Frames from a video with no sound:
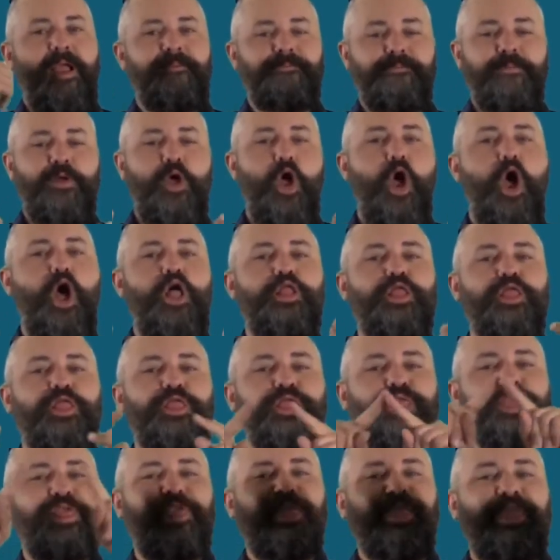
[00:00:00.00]
Avoid
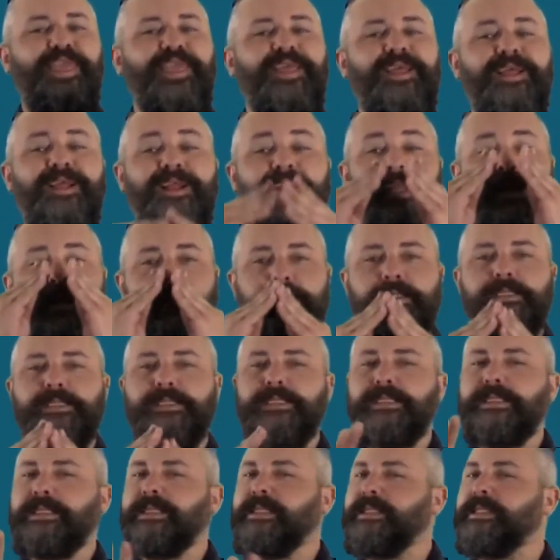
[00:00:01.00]
cloth handkerchiefs.
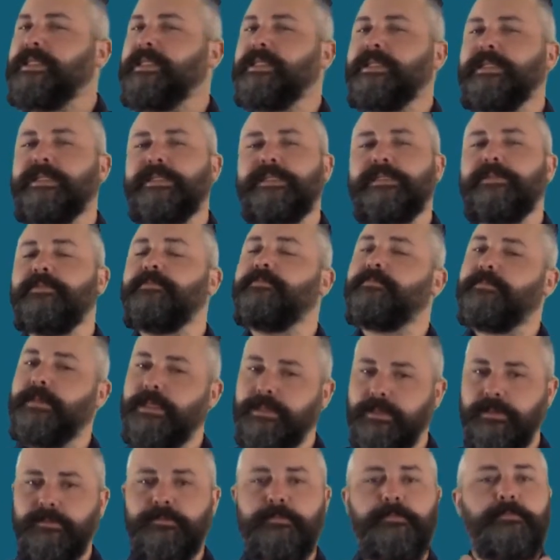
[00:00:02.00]
Tissues are
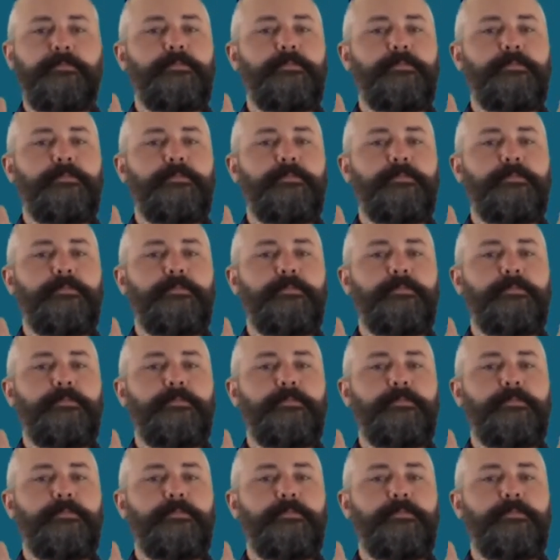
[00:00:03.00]
better